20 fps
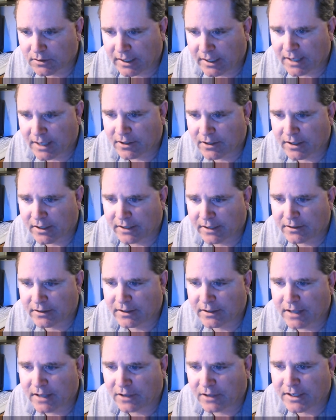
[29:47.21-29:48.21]
Latter-day
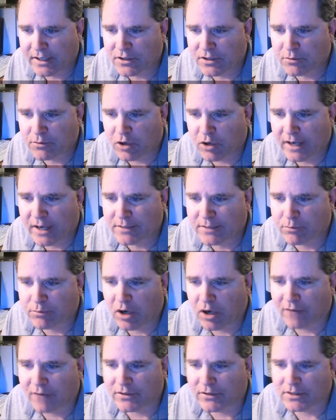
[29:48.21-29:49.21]
LDS Christ
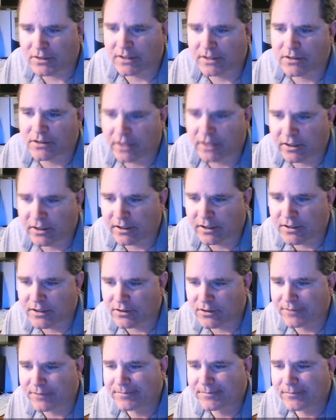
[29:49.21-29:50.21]
prophecies. There it is.